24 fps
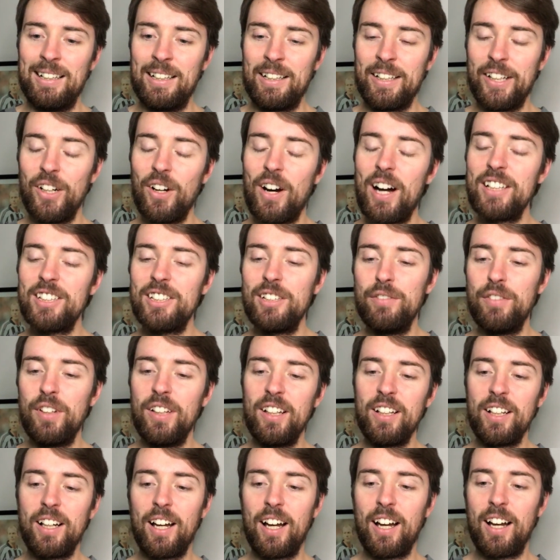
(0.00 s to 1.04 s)
you know, Aston
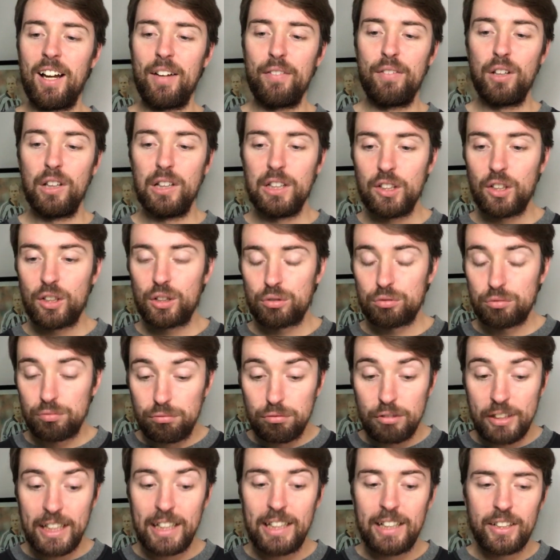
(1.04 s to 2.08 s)
Villa have looked
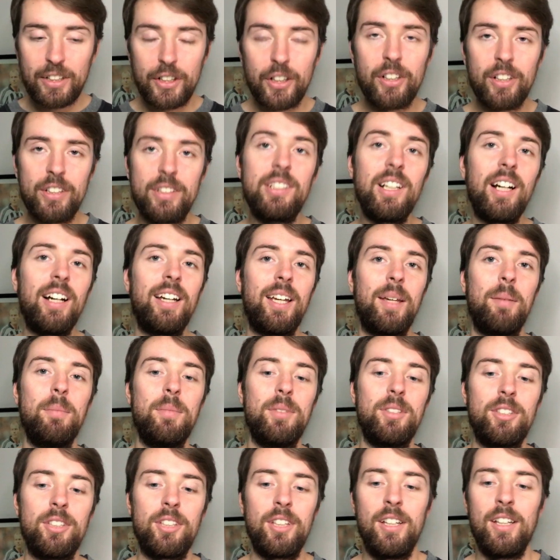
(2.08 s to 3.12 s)
really good at
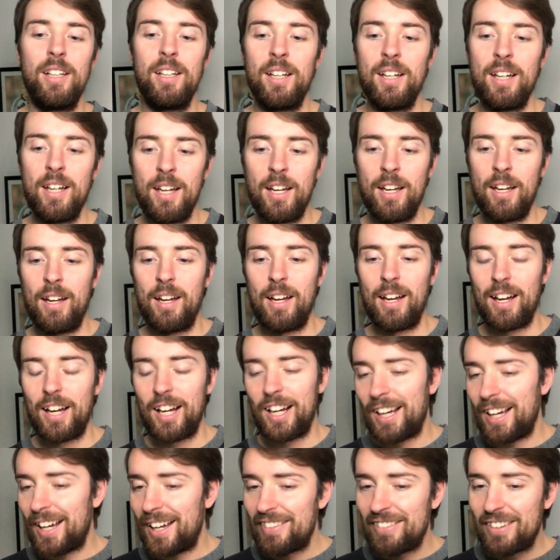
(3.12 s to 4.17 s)
times,
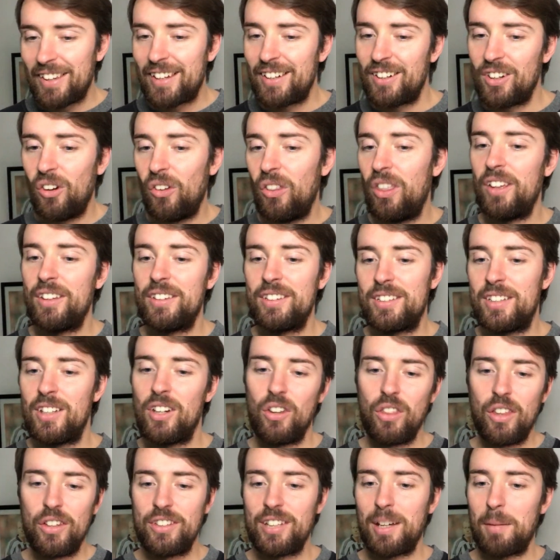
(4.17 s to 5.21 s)
and then
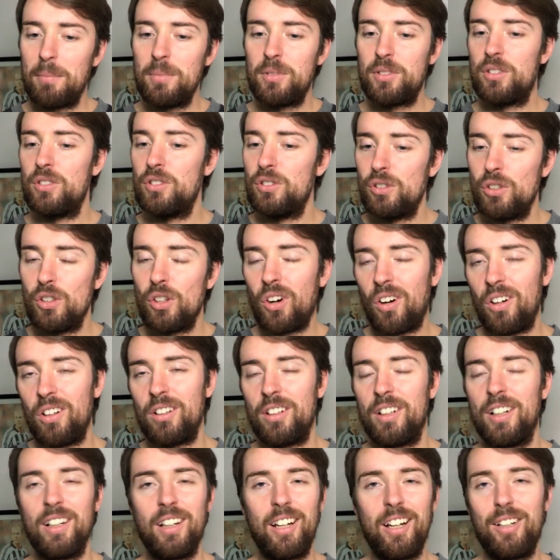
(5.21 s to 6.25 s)
other times not
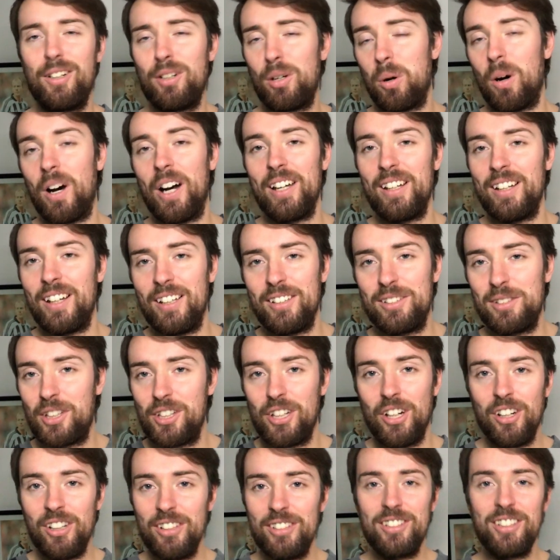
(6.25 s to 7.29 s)
quite as
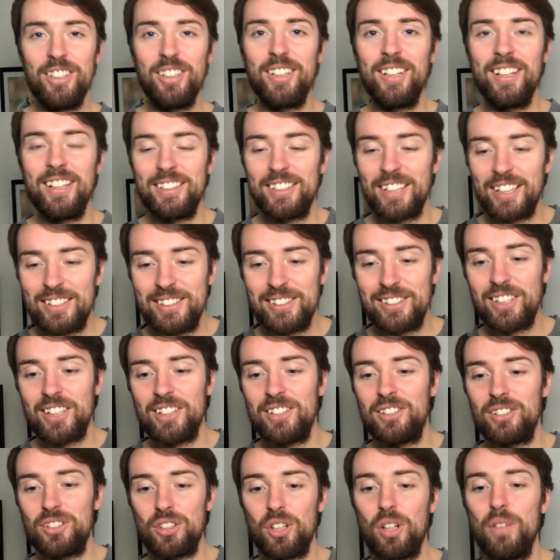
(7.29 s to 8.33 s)
good.
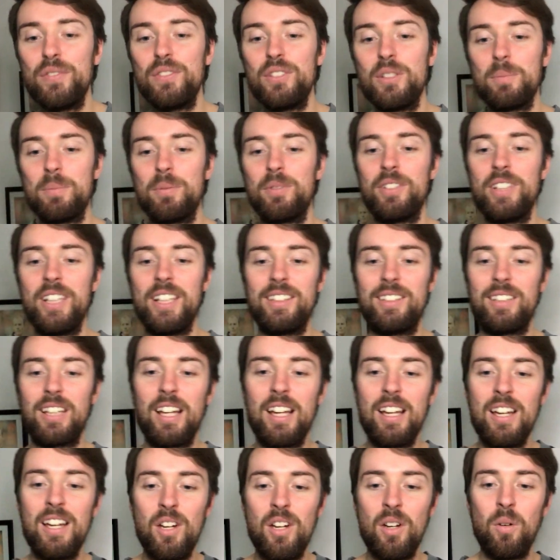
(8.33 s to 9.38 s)
It's tough to predict
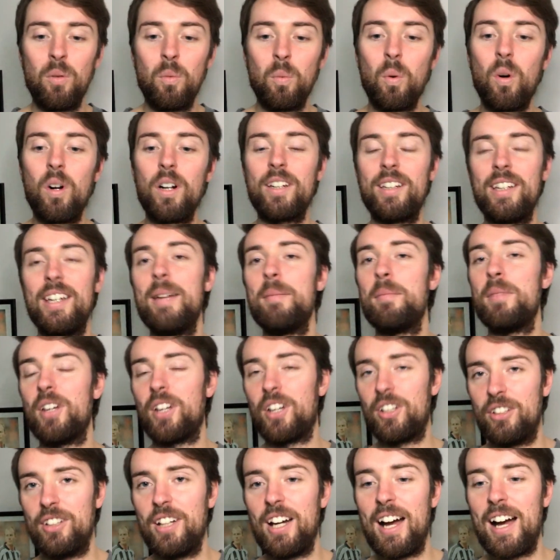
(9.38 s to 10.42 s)
what game they're
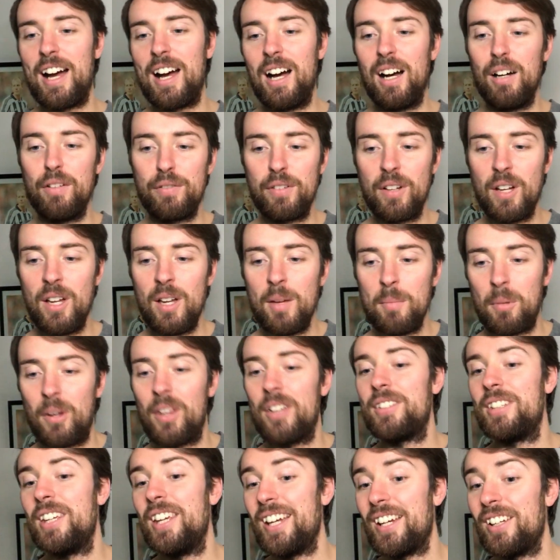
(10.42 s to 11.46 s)
going to have. But
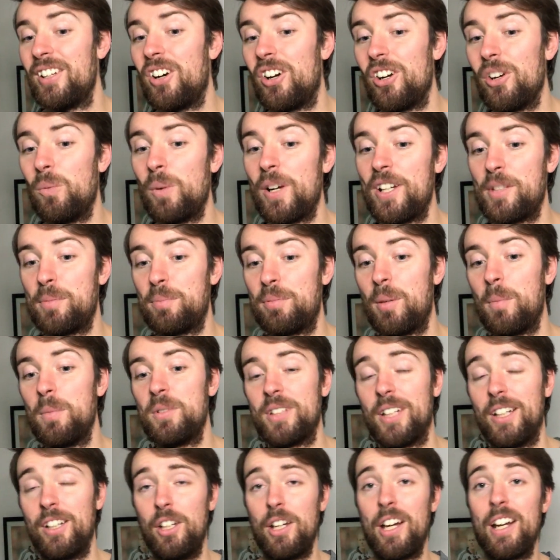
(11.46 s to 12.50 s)
they're taking on a West Brom
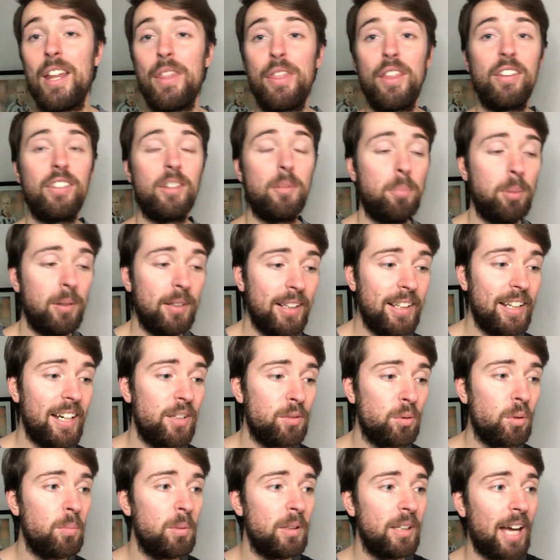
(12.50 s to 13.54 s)
side, and I think the
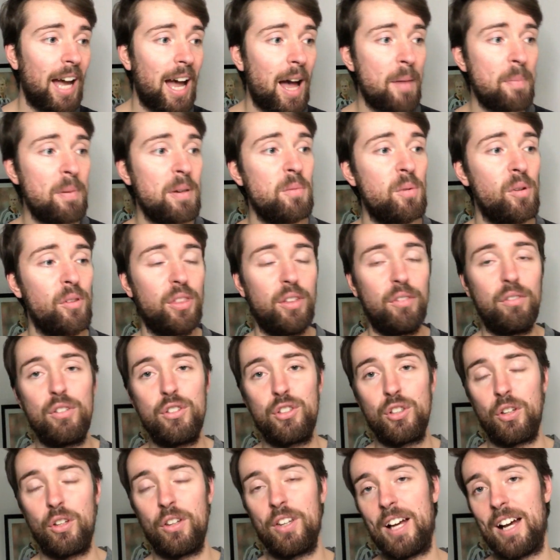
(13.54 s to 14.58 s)
players will be happy with the
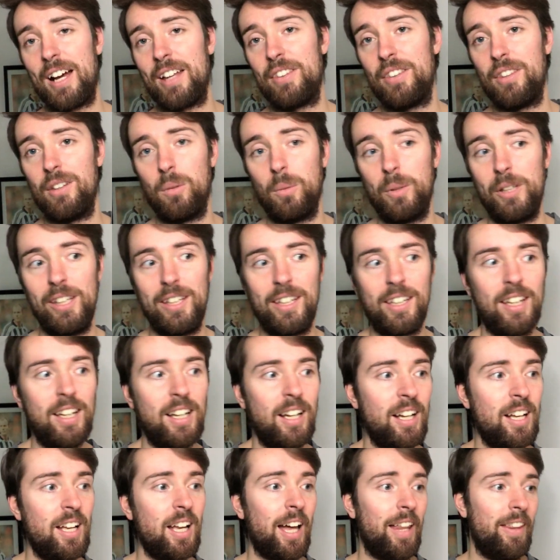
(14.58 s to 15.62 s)
result they had in the week.
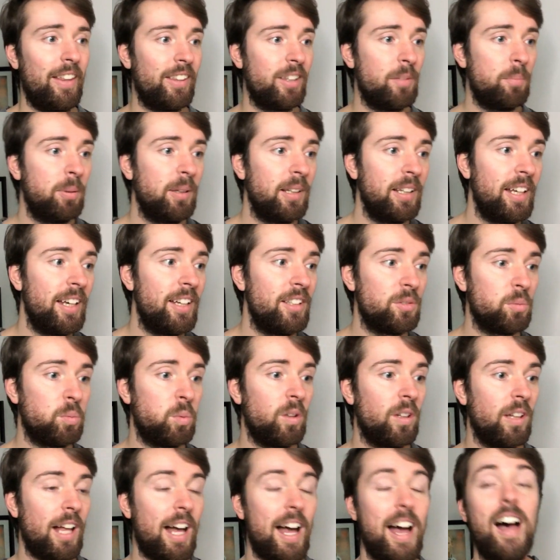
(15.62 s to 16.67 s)
I think the players
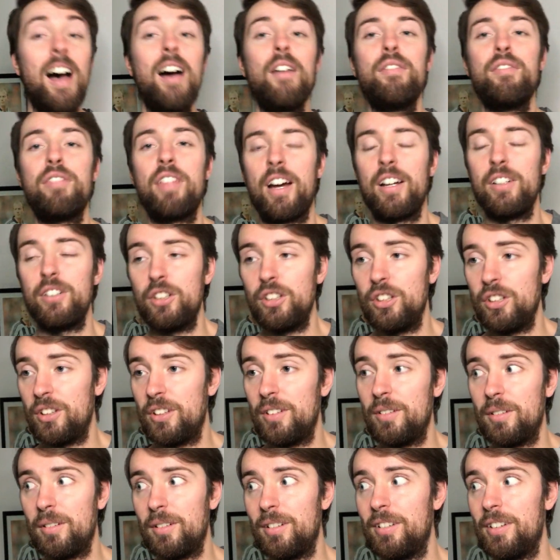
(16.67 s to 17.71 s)
will have that.
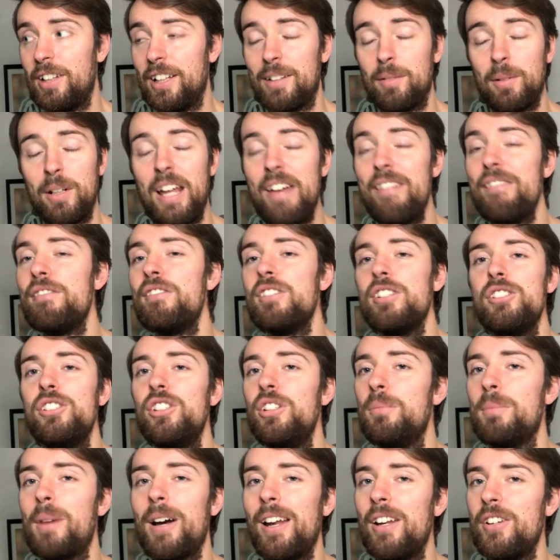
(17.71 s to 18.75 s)
Like, whenever a
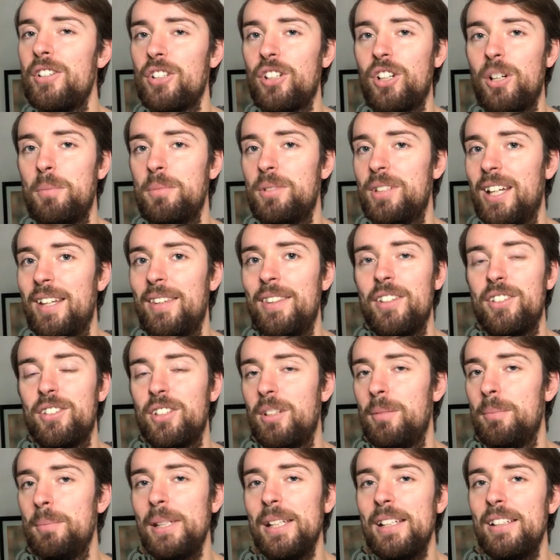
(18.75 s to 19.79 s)
new manager comes in, there's an
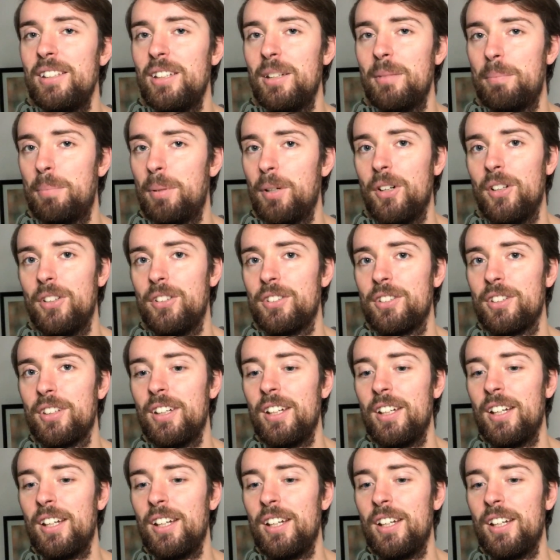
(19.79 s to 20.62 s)
immediate buzz.